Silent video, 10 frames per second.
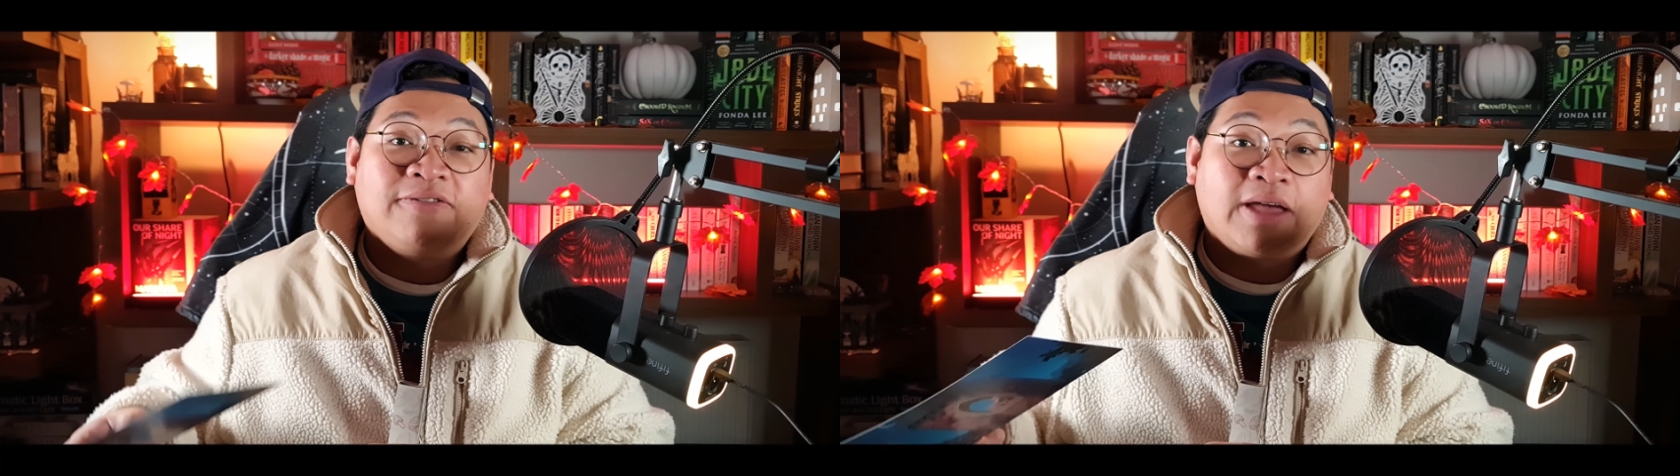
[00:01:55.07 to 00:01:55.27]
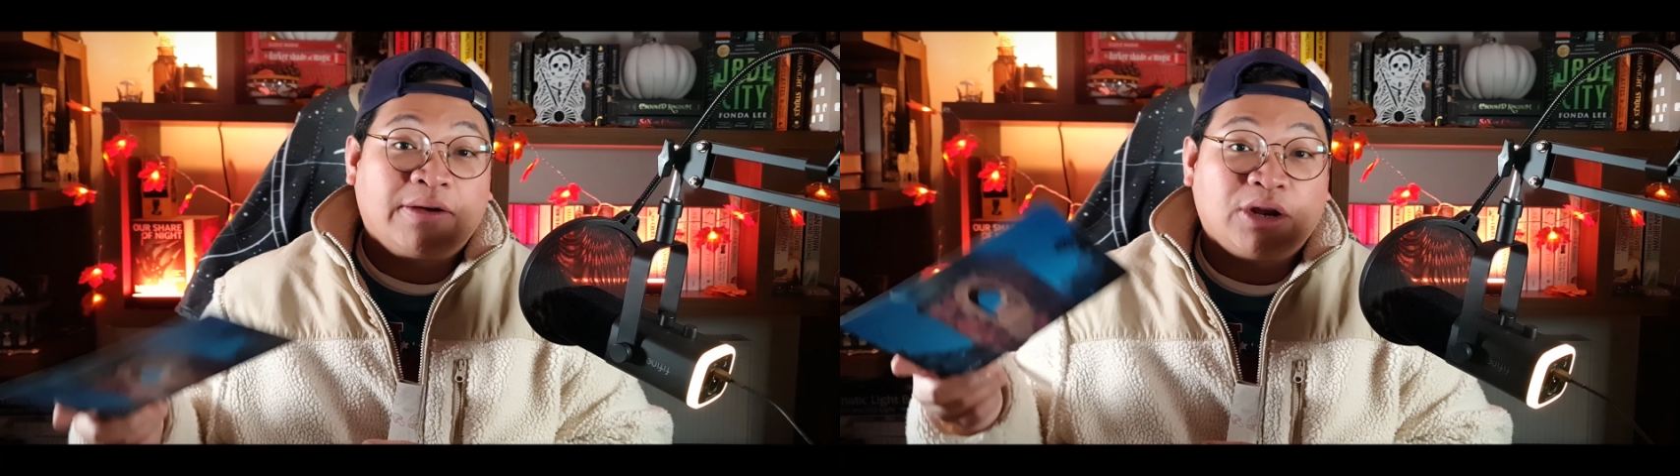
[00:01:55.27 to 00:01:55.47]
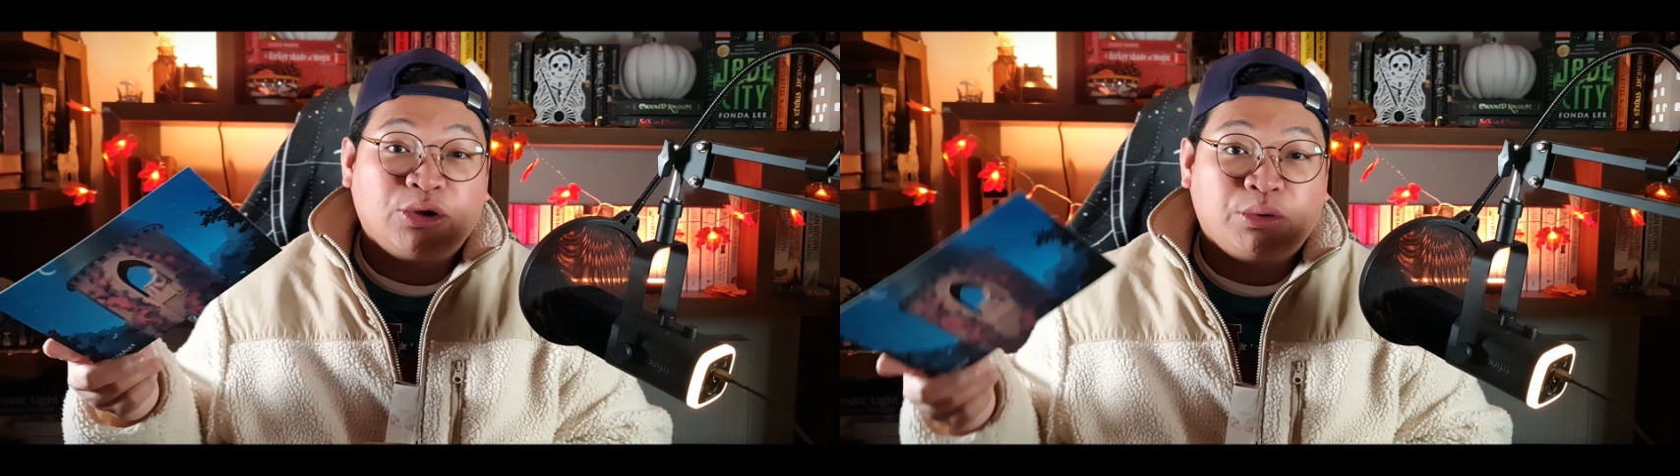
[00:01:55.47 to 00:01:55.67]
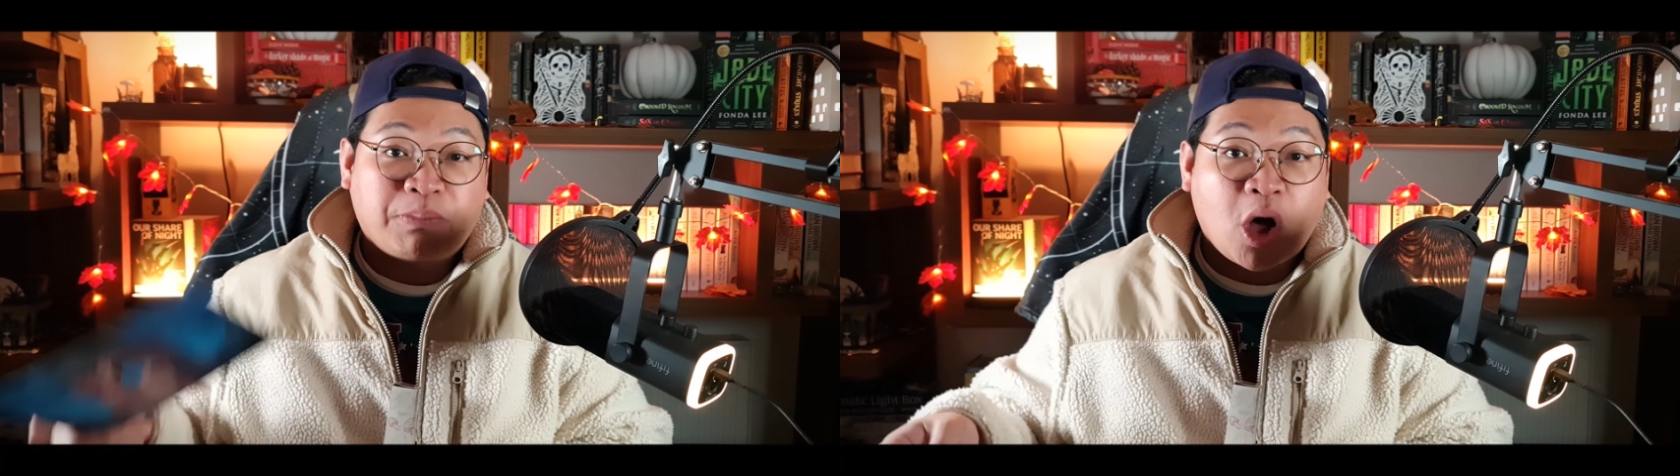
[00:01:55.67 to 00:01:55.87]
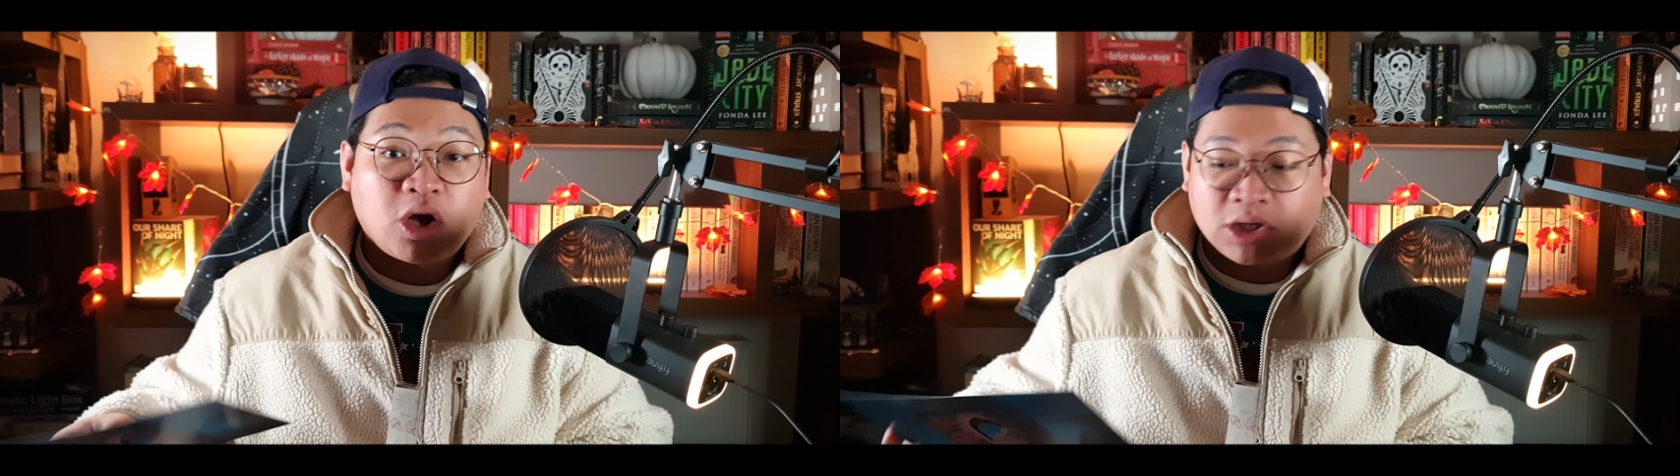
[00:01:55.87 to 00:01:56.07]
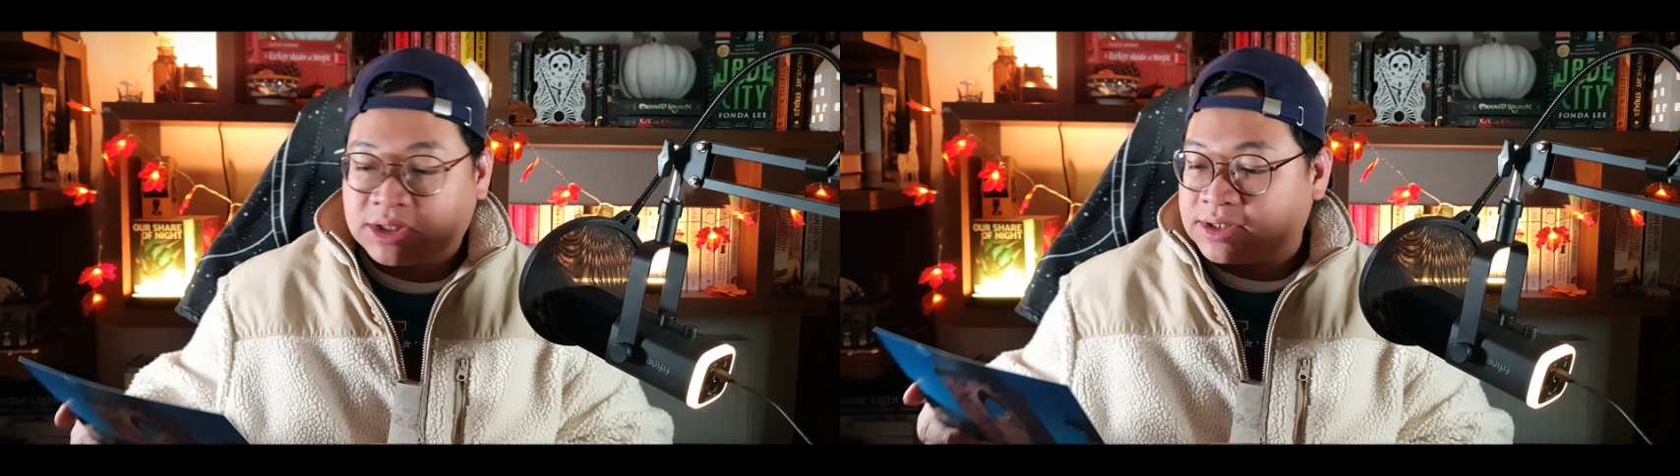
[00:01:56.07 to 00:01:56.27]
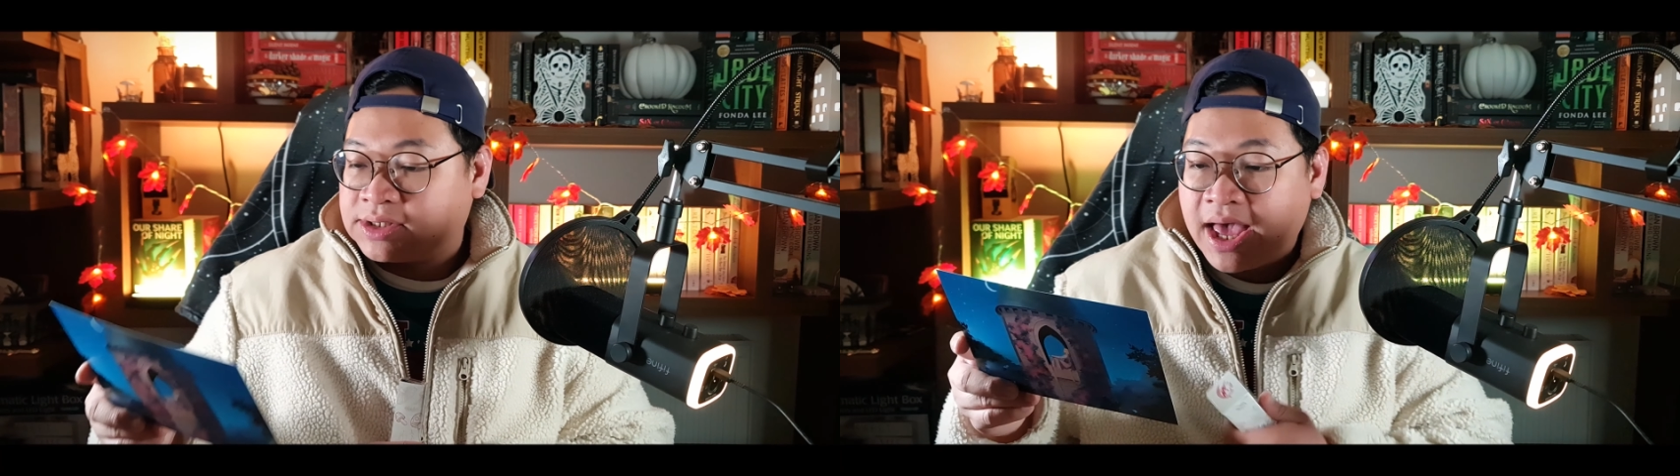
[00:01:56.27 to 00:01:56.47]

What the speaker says: Fairyloot box,